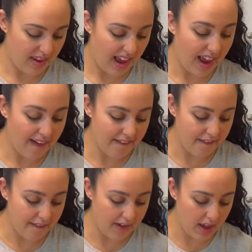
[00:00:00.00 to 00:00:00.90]

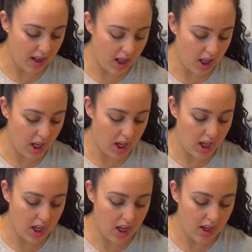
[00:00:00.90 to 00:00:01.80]

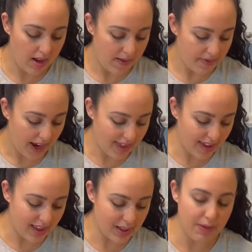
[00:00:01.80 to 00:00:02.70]
heavenly. I
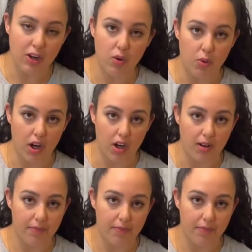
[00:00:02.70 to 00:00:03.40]
think that's my new word.